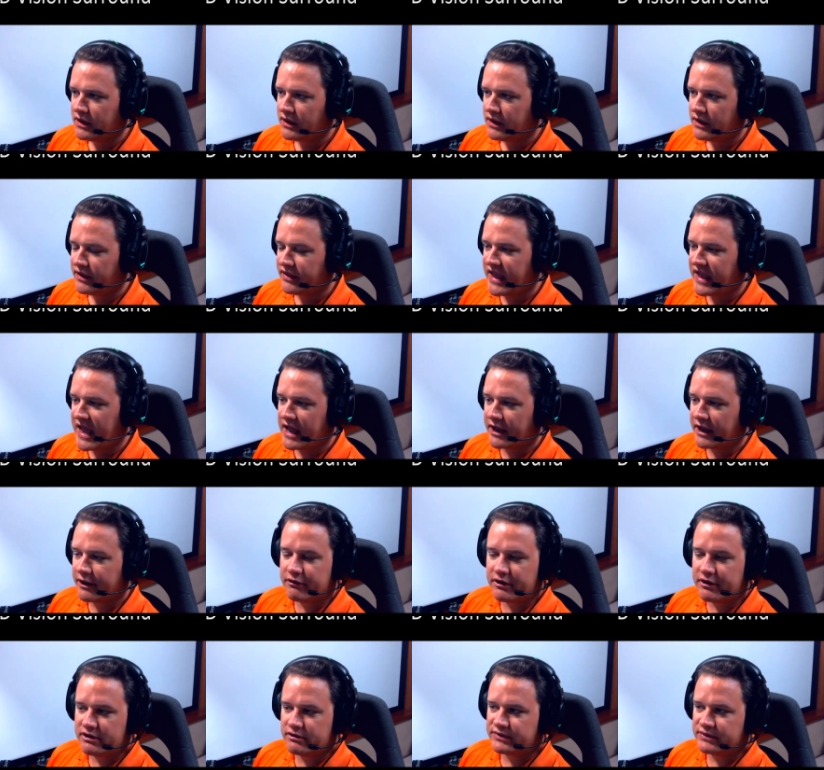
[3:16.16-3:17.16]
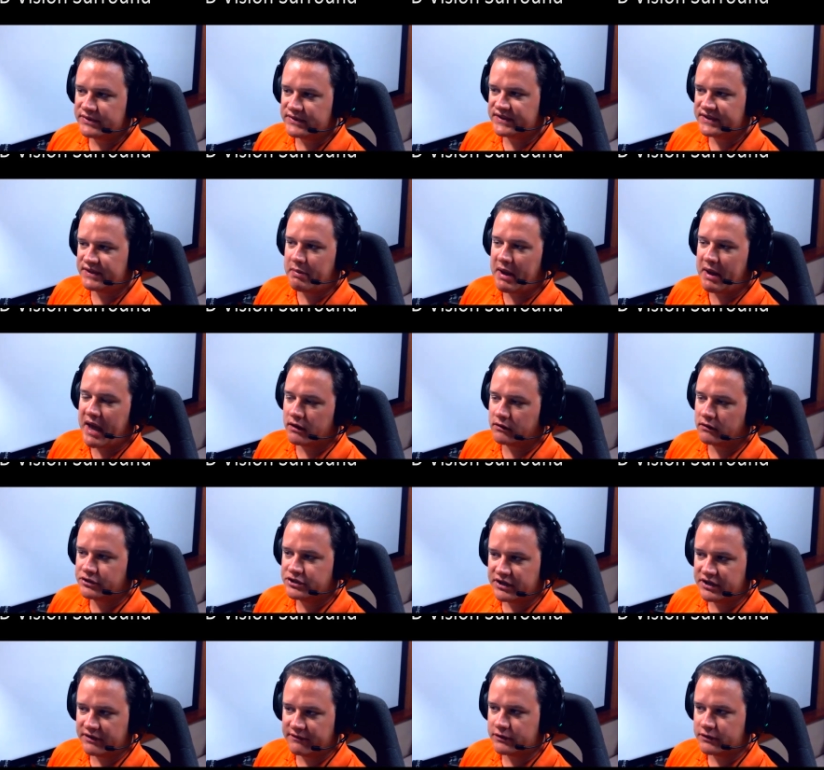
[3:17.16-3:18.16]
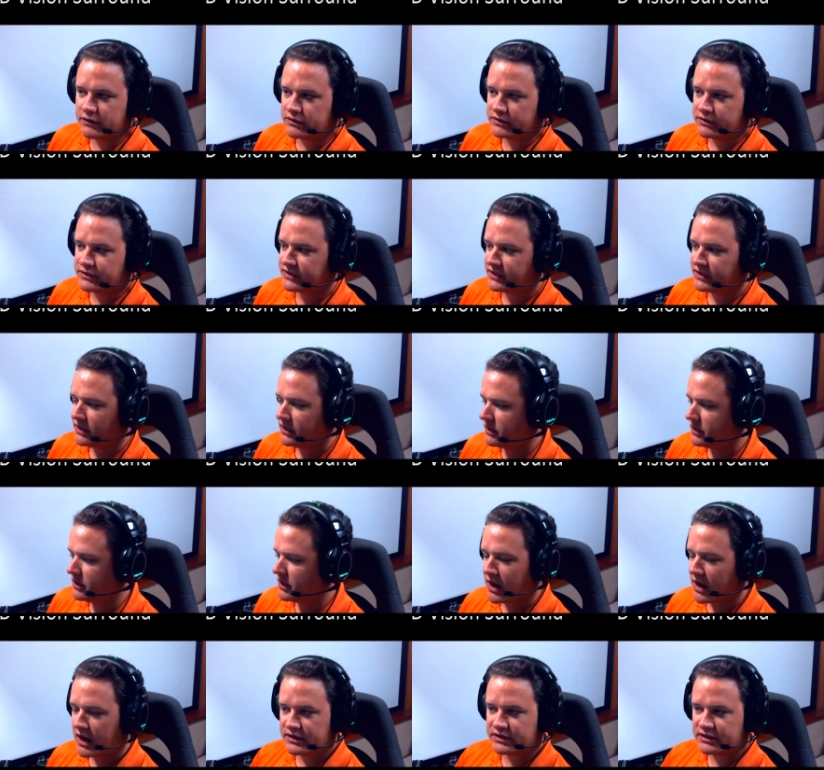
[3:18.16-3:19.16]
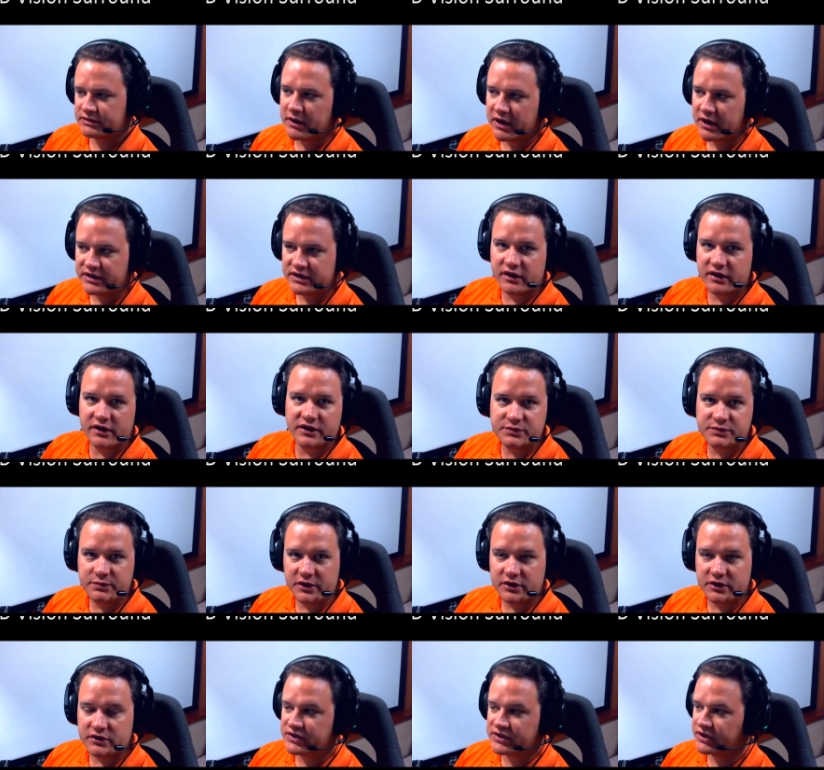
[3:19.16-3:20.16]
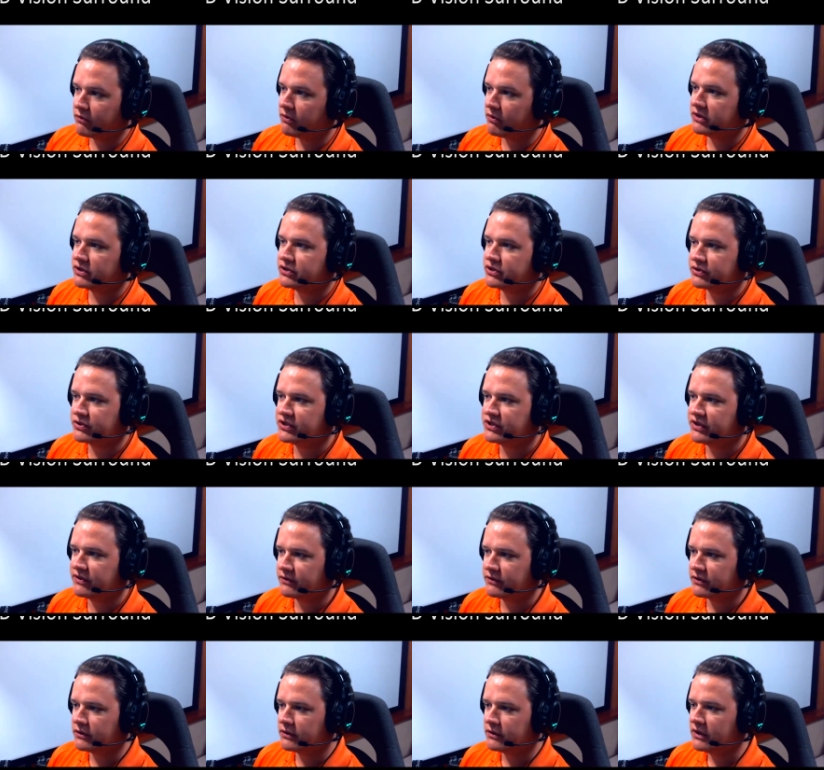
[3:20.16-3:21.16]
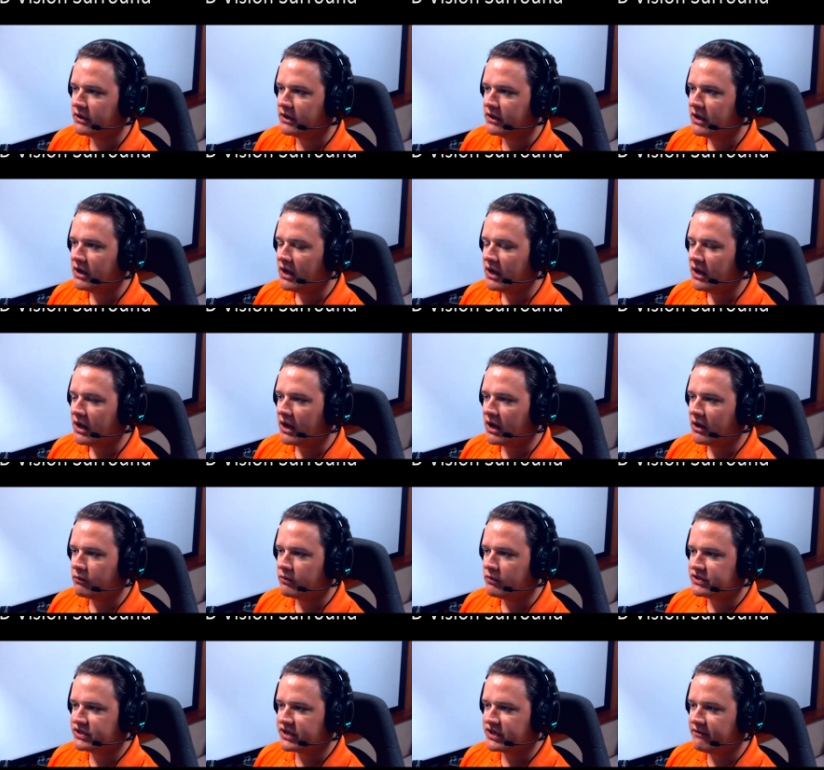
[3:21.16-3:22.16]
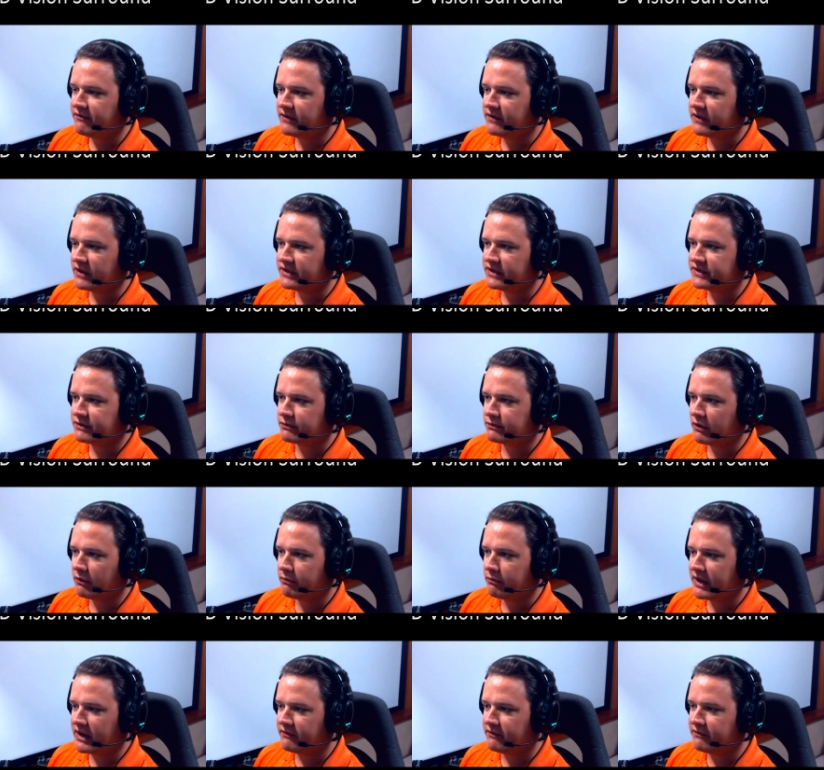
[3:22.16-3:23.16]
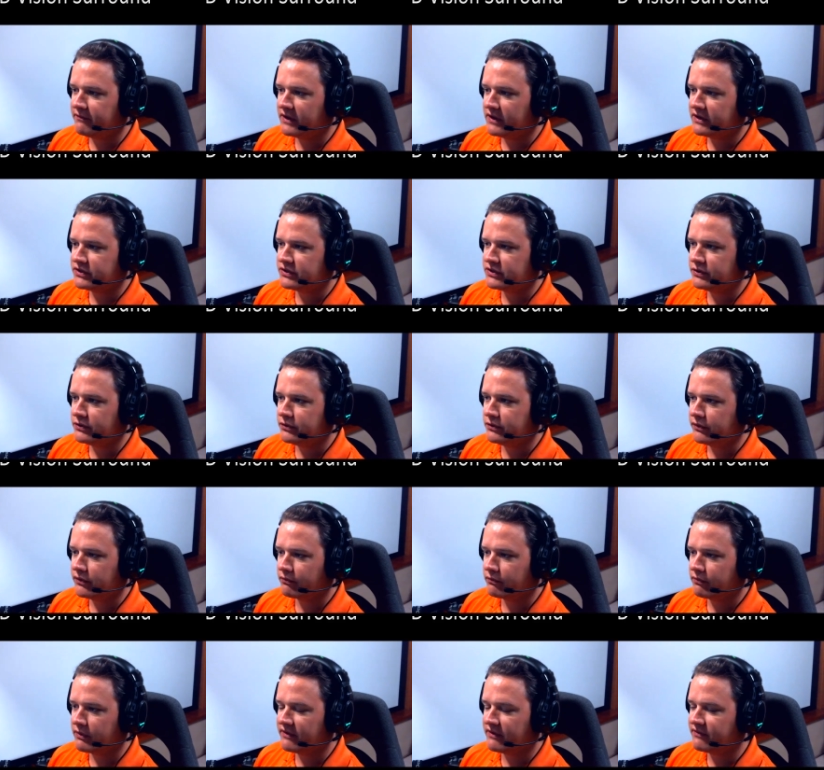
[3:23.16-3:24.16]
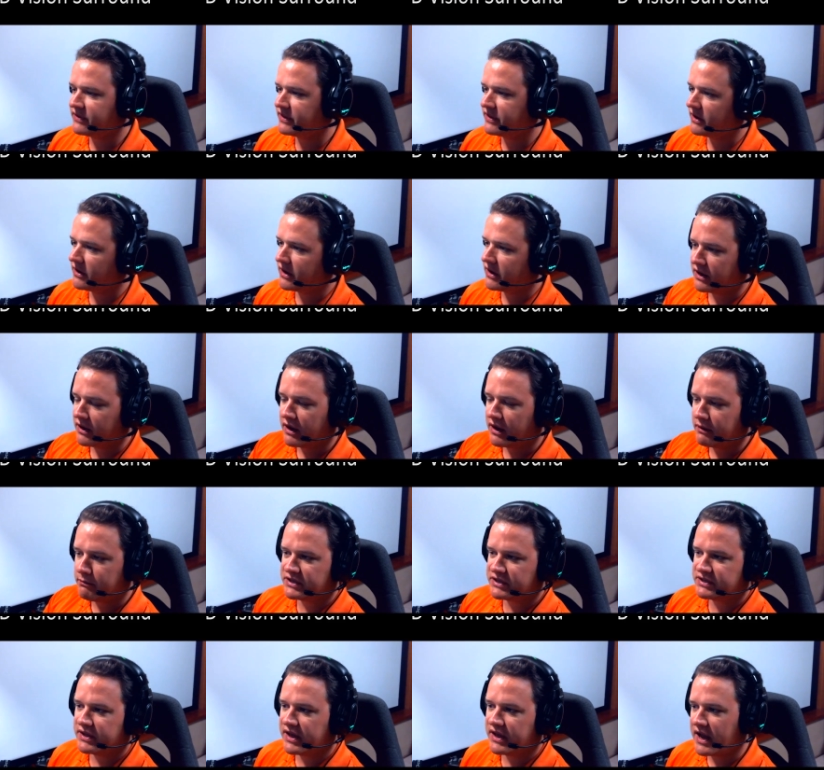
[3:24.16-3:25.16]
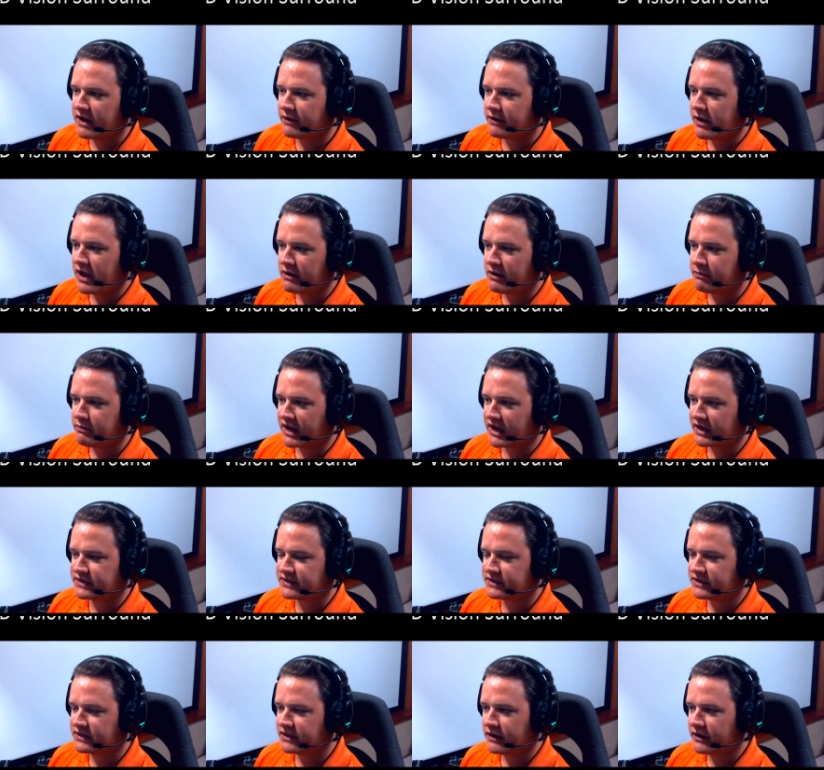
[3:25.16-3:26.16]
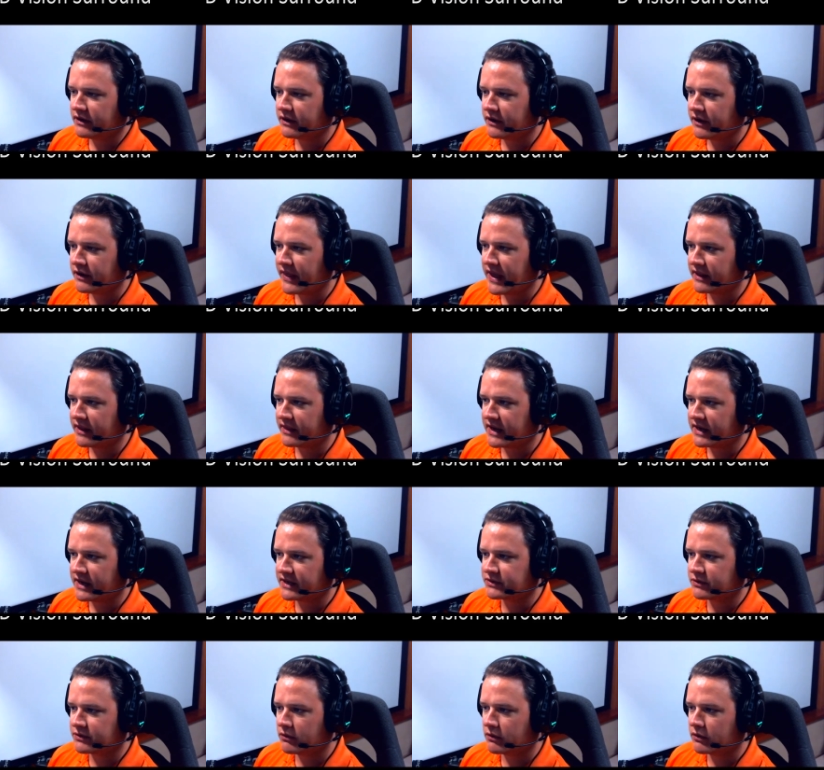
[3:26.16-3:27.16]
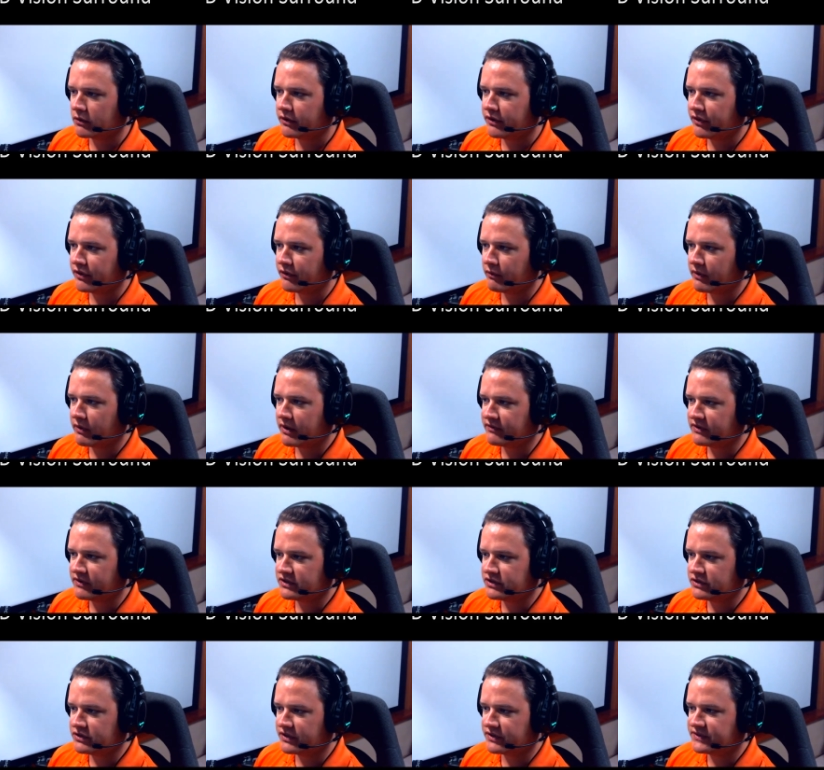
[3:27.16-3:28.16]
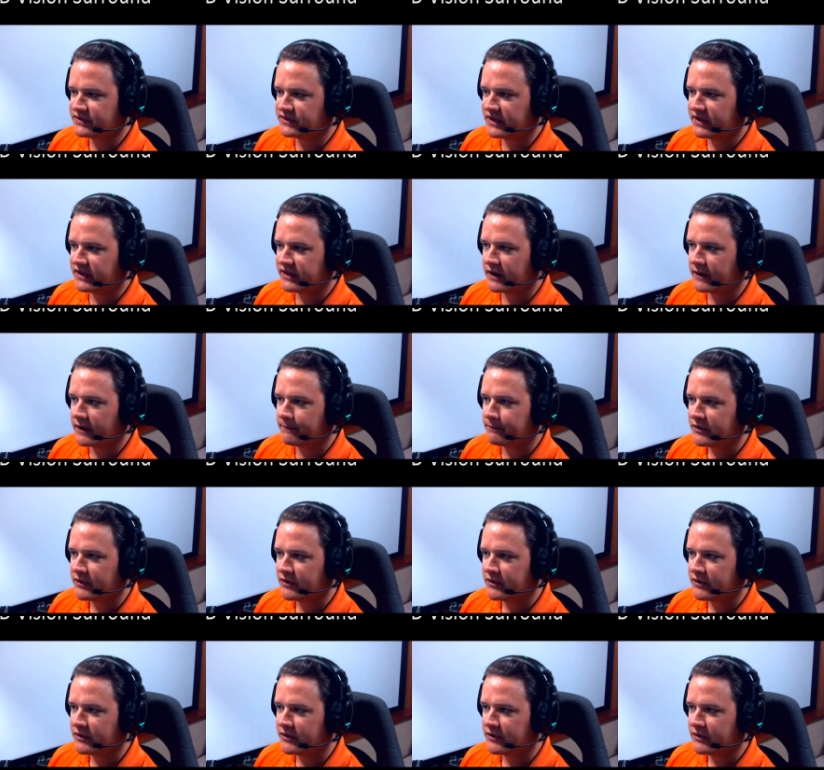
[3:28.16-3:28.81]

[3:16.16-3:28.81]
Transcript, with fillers: The Acura uses the paddle shifters, not my Derek Spears sequential shifter. Which I feel is a real benefit to the Rift. There I missed the apex on that last corner in the Rift, as you can see there.